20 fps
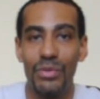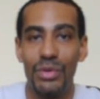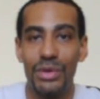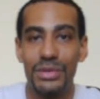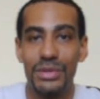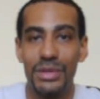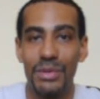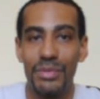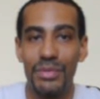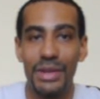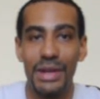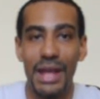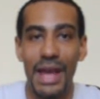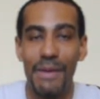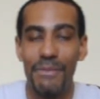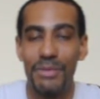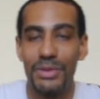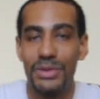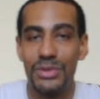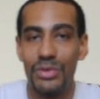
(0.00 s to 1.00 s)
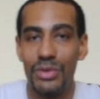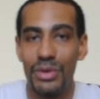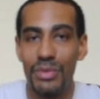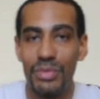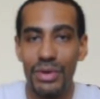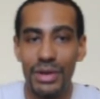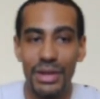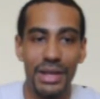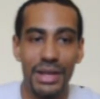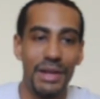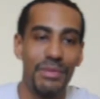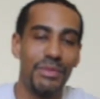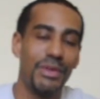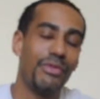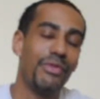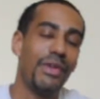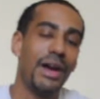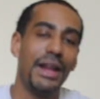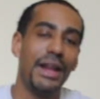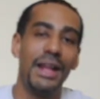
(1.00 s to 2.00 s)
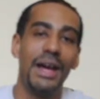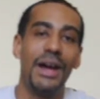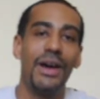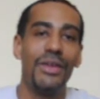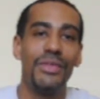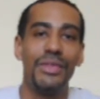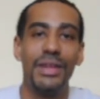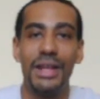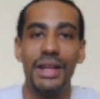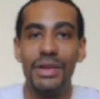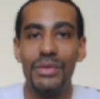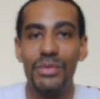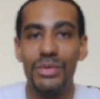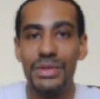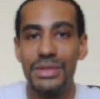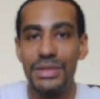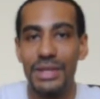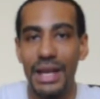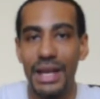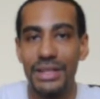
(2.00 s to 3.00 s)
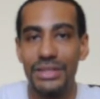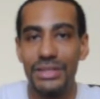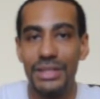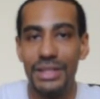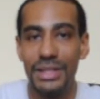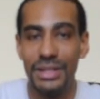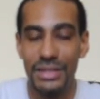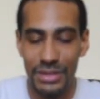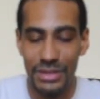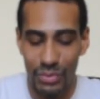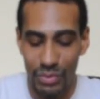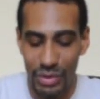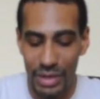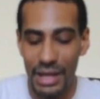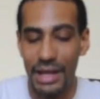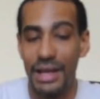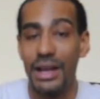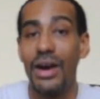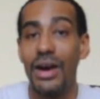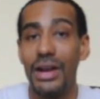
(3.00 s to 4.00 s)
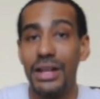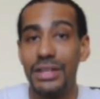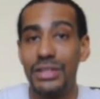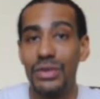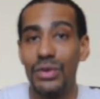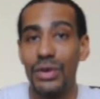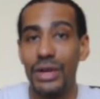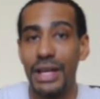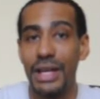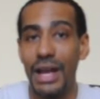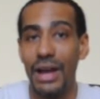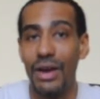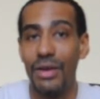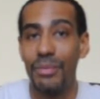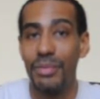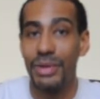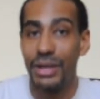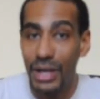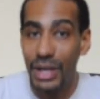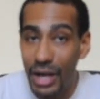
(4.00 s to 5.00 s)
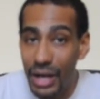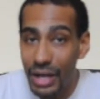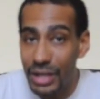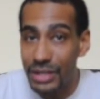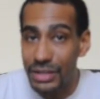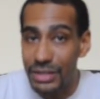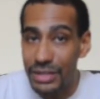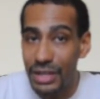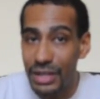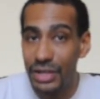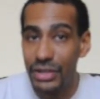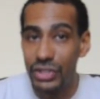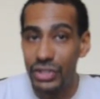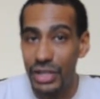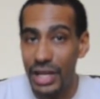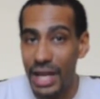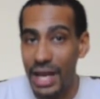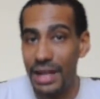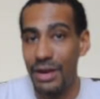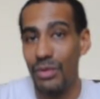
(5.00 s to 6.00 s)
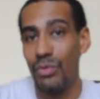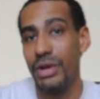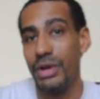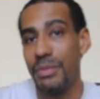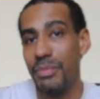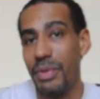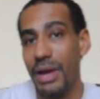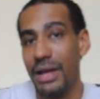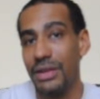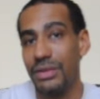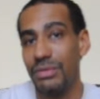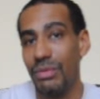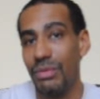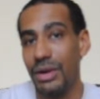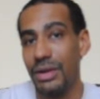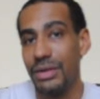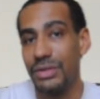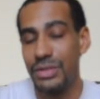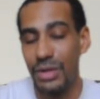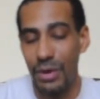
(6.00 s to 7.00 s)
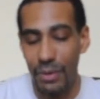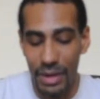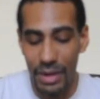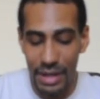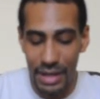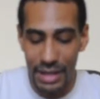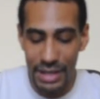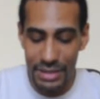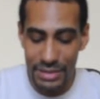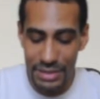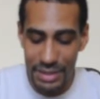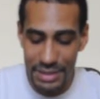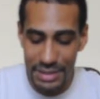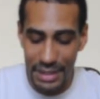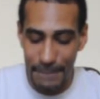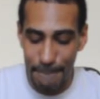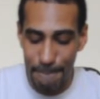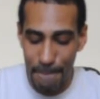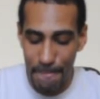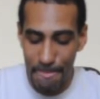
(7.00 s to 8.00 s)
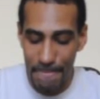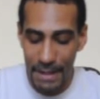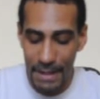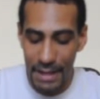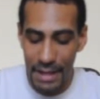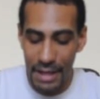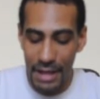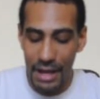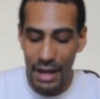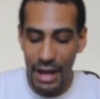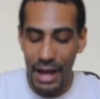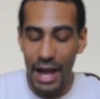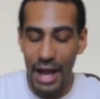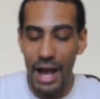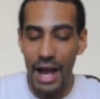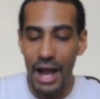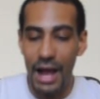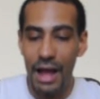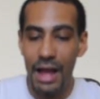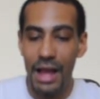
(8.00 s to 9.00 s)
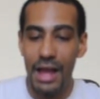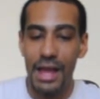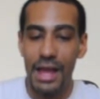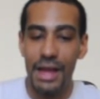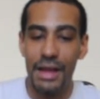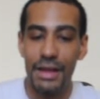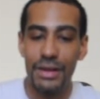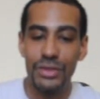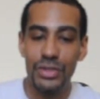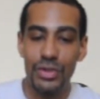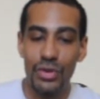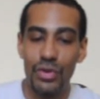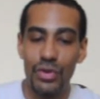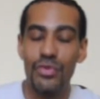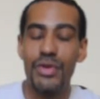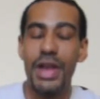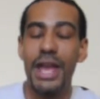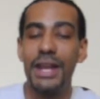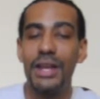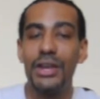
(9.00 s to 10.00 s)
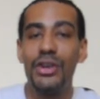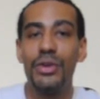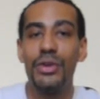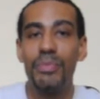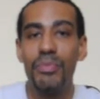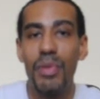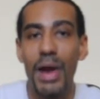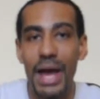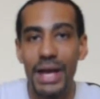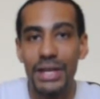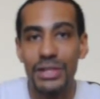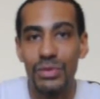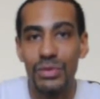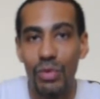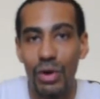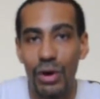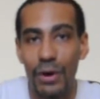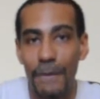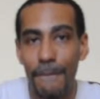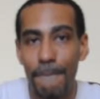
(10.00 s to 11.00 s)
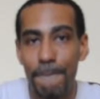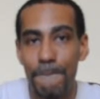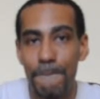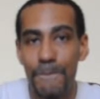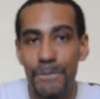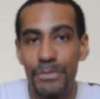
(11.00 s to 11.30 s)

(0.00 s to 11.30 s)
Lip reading: something happened to her, but it come to find out that it was actually someone had gone into her account because she had a weak password. So here's the tip: to create a good password,